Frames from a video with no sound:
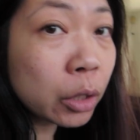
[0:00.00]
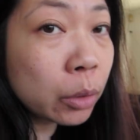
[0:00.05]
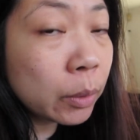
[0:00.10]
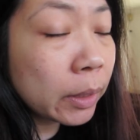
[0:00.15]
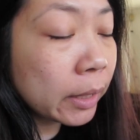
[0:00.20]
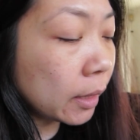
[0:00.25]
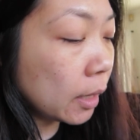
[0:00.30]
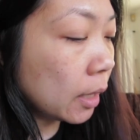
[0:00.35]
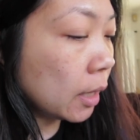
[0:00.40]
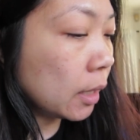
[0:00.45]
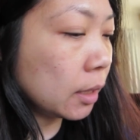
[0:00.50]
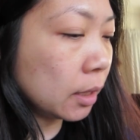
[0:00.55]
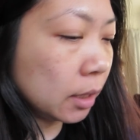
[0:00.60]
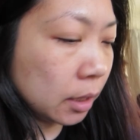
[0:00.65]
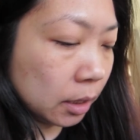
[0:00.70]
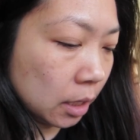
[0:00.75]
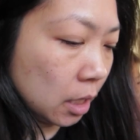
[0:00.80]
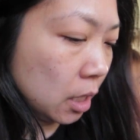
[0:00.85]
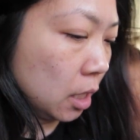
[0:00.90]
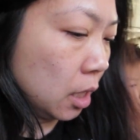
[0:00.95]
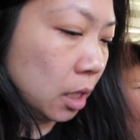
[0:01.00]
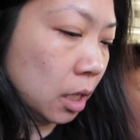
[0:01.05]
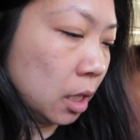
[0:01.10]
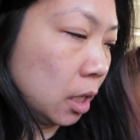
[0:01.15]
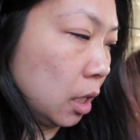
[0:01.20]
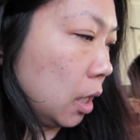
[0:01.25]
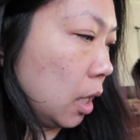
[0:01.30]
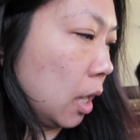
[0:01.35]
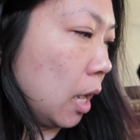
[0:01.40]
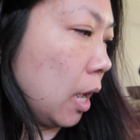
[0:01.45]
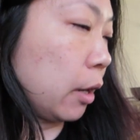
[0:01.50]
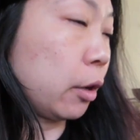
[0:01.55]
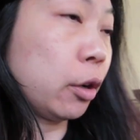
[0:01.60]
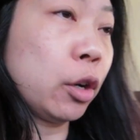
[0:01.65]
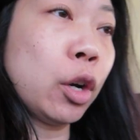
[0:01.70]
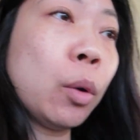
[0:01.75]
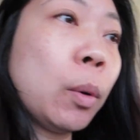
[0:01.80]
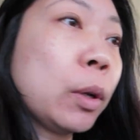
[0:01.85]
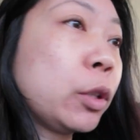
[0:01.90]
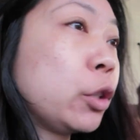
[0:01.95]
doing this, I
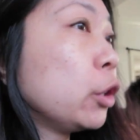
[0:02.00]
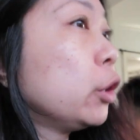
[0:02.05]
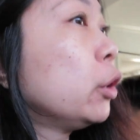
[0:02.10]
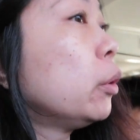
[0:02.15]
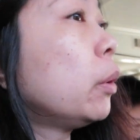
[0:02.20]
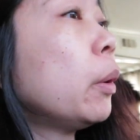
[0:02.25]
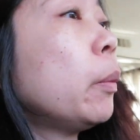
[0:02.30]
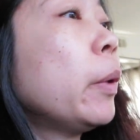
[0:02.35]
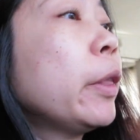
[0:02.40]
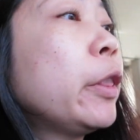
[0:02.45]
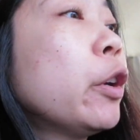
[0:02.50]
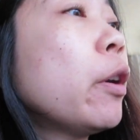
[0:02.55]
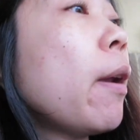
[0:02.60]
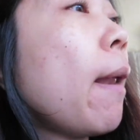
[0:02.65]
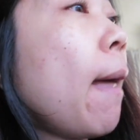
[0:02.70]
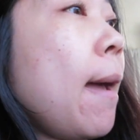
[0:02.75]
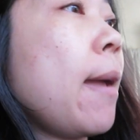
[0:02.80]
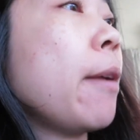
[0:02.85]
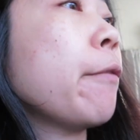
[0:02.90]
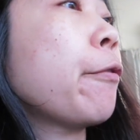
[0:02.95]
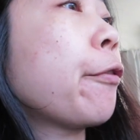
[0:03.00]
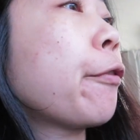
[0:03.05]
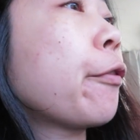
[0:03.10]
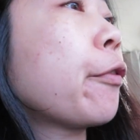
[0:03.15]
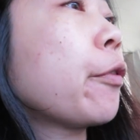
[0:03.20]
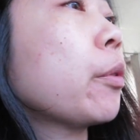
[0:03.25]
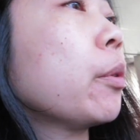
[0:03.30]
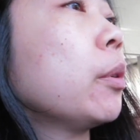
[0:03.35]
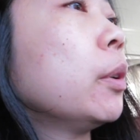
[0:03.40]
don't know what you're doing with your life.